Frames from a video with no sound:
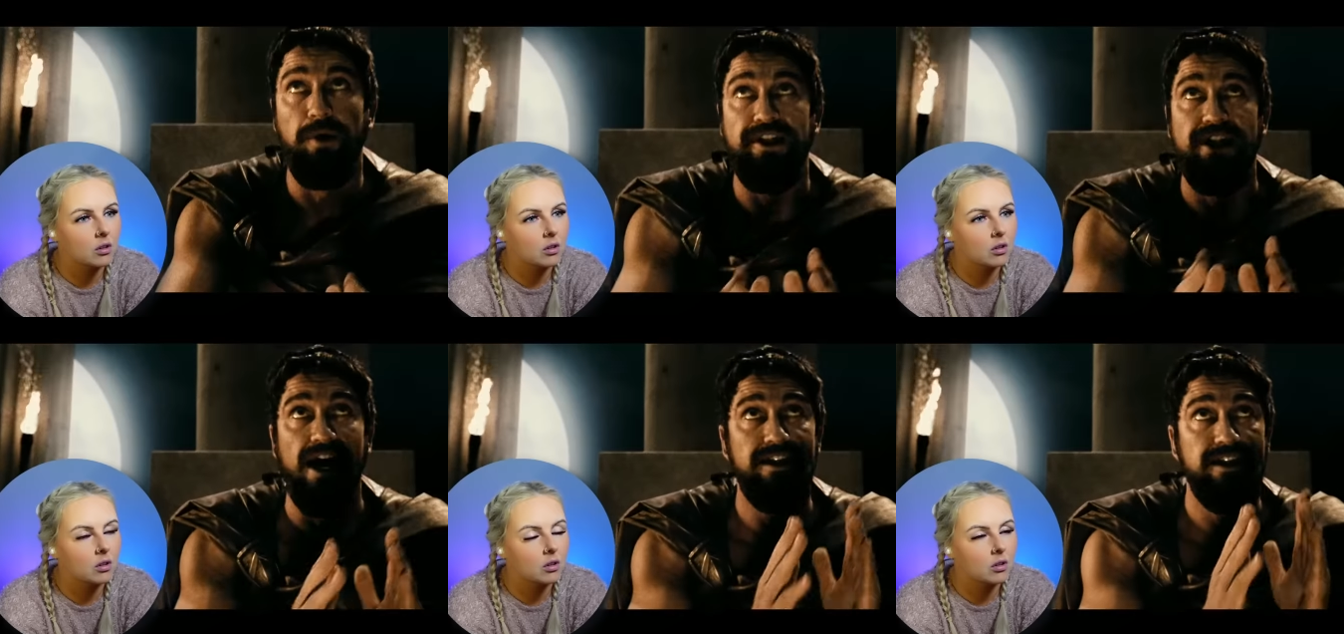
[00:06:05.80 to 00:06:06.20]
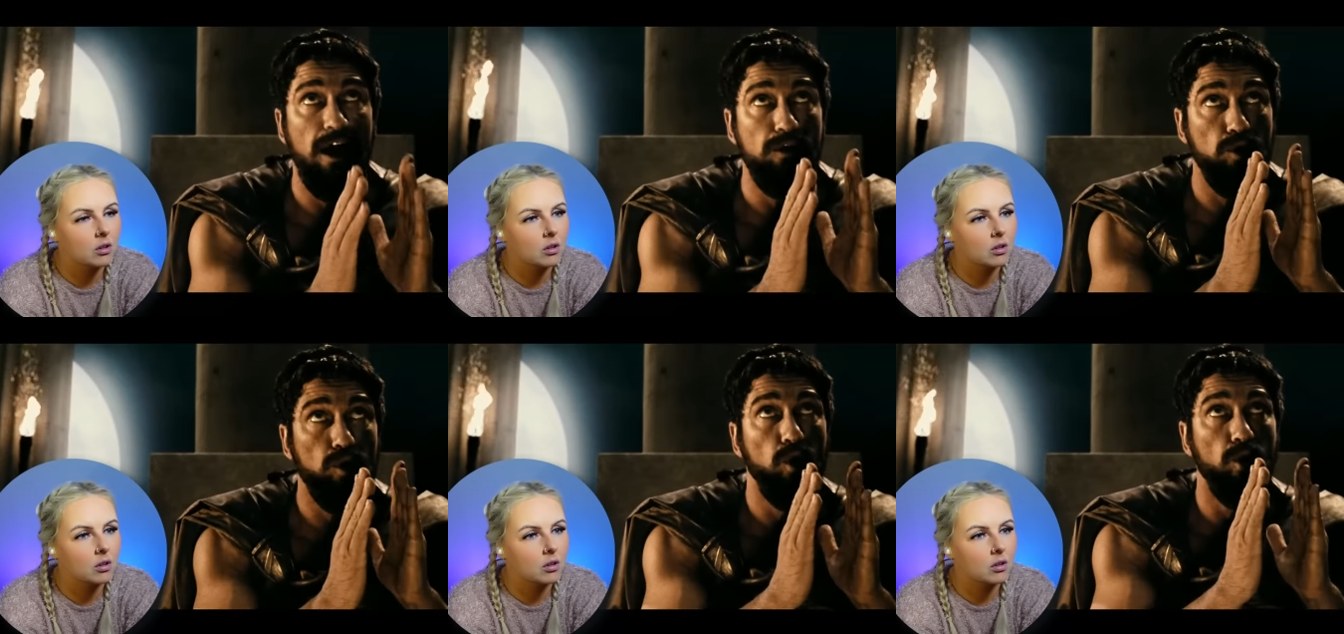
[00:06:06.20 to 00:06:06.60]
Speaker 1: Now, in
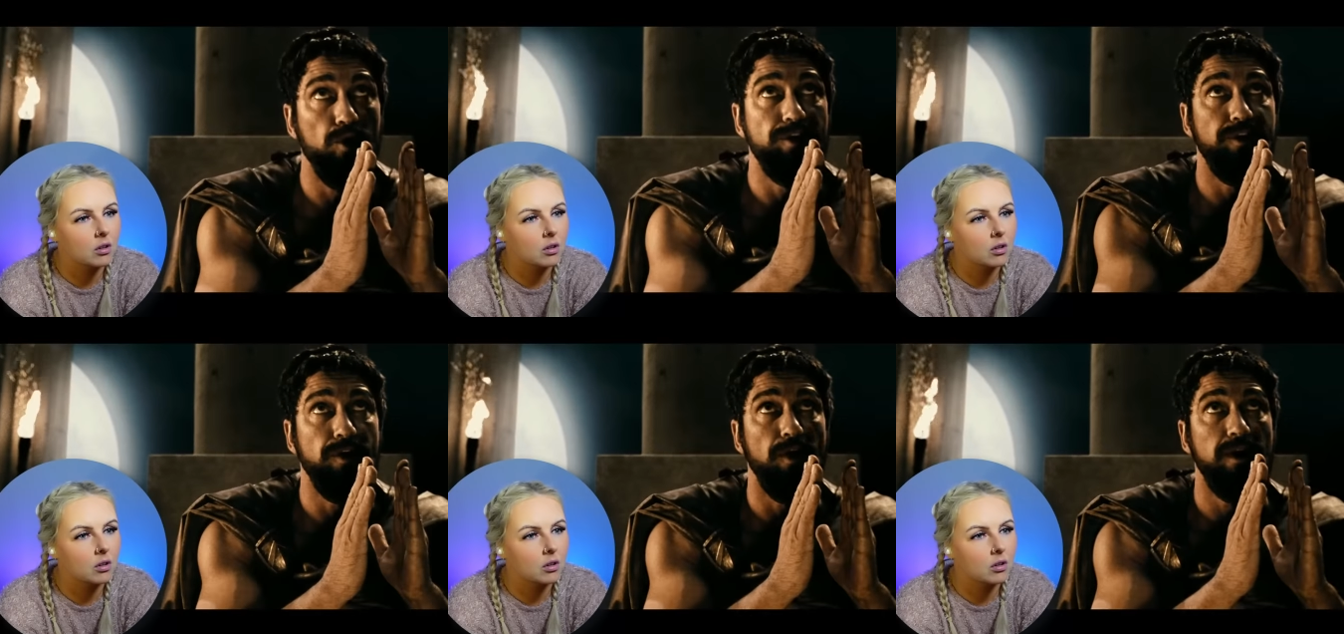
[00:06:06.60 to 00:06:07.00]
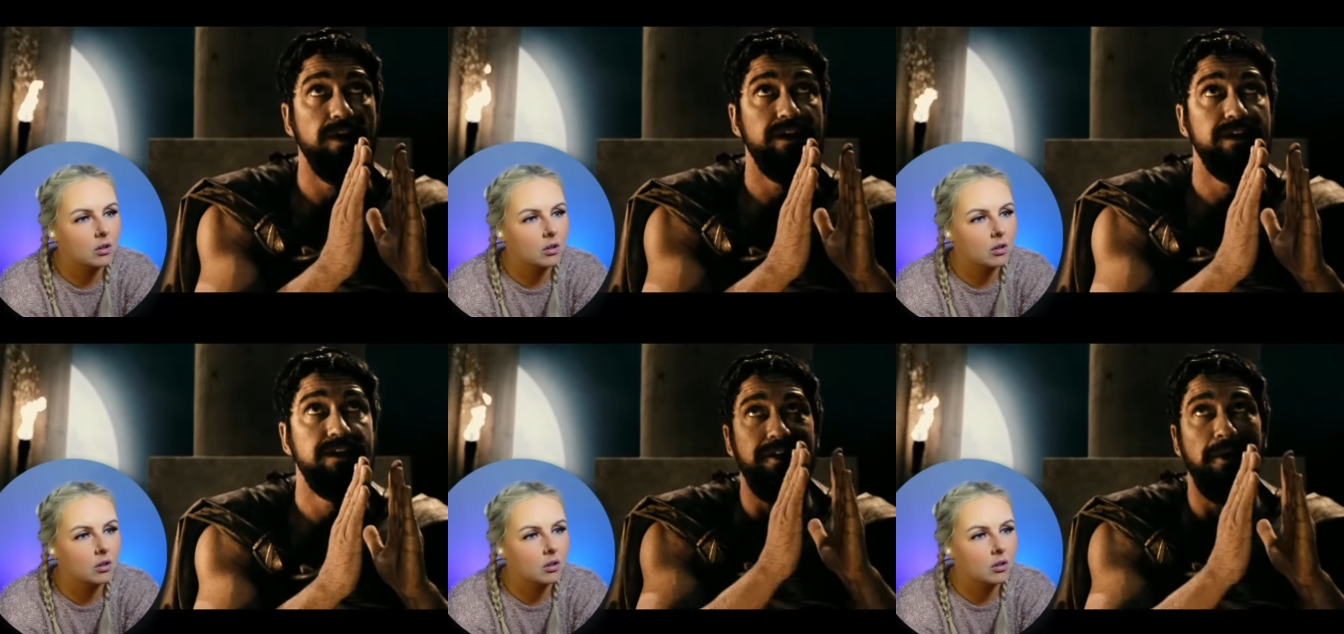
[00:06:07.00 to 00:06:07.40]
that narrow corridor,
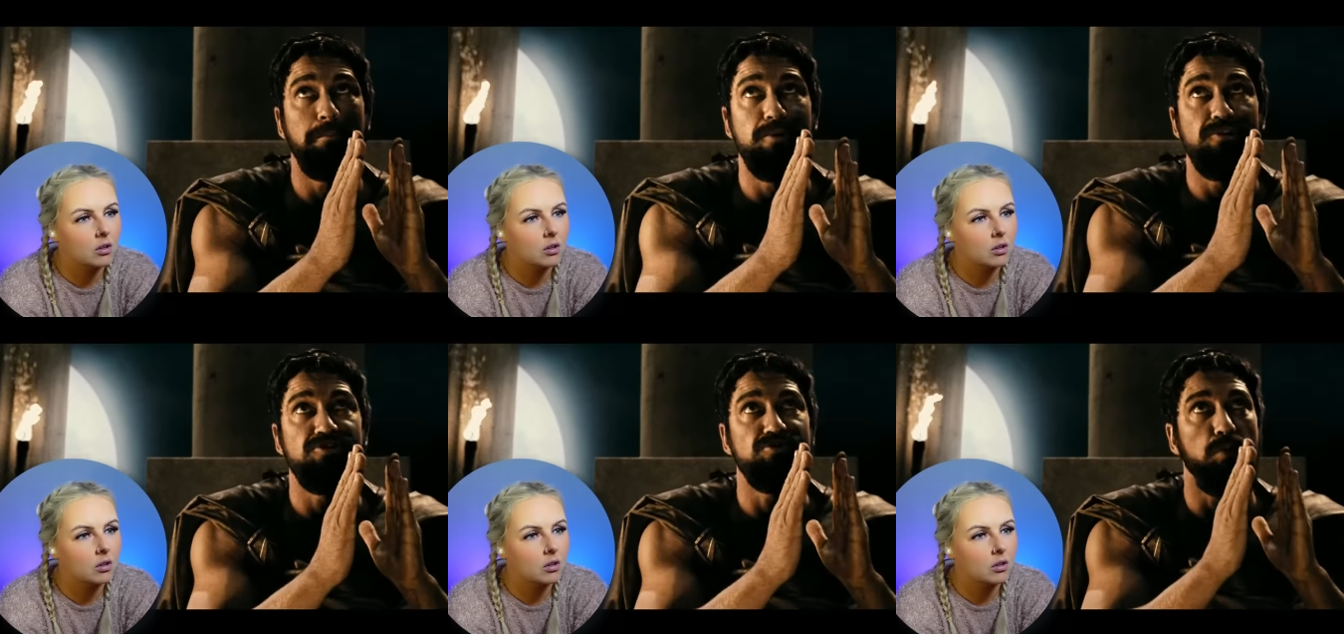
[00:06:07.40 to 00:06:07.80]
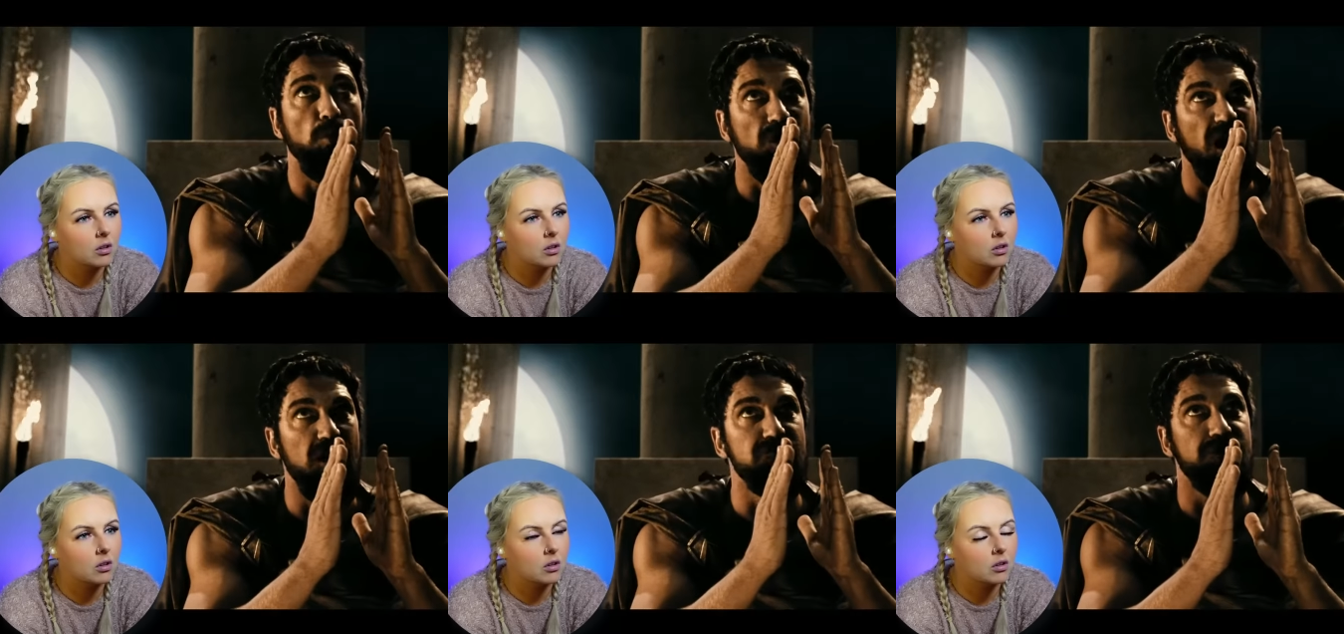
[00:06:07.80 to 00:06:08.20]
their
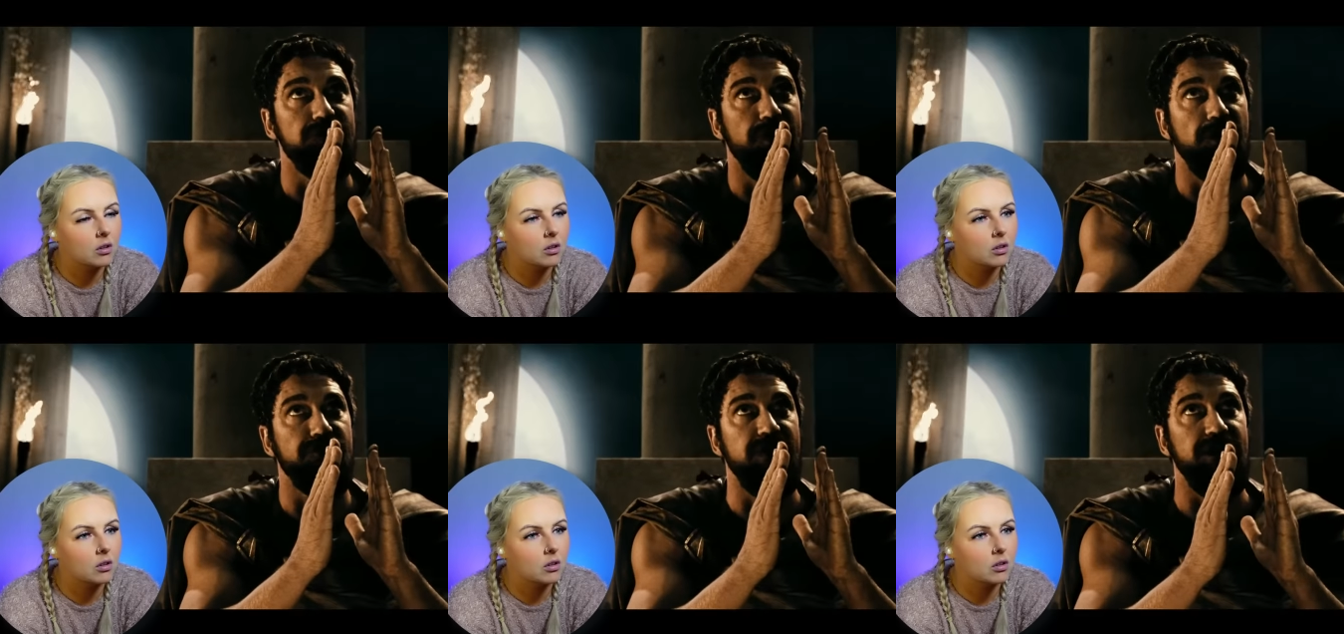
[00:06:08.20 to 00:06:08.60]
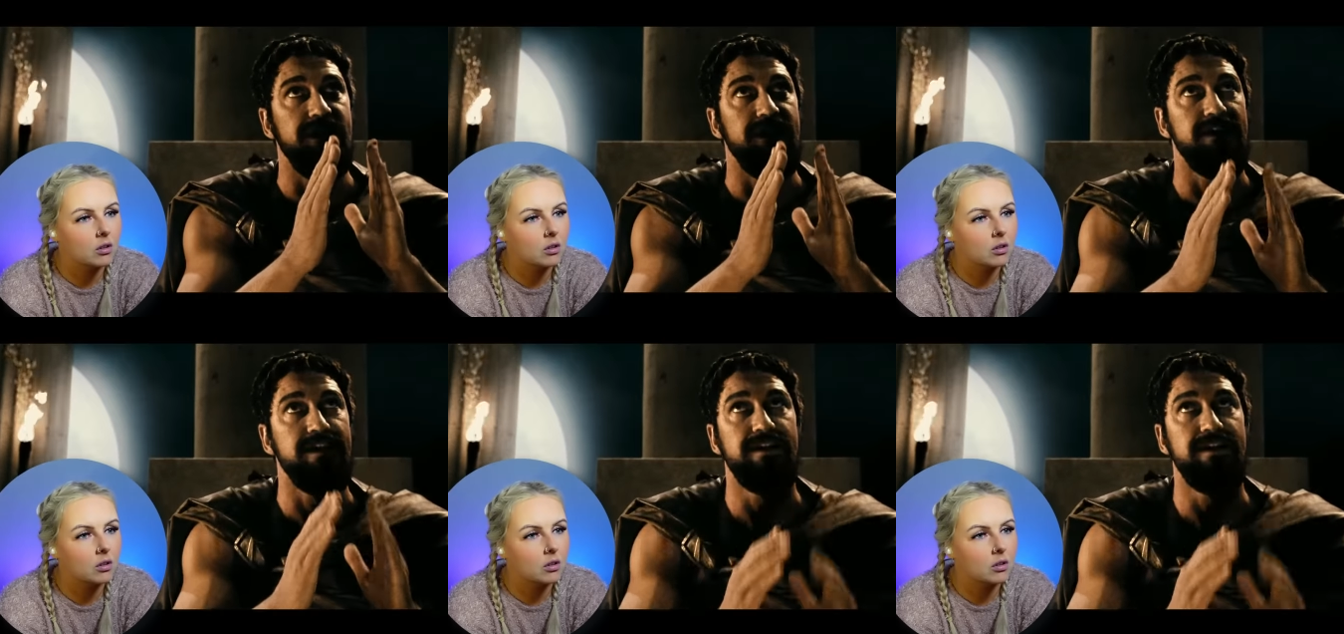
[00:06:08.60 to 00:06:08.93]
numbers will count for nothing.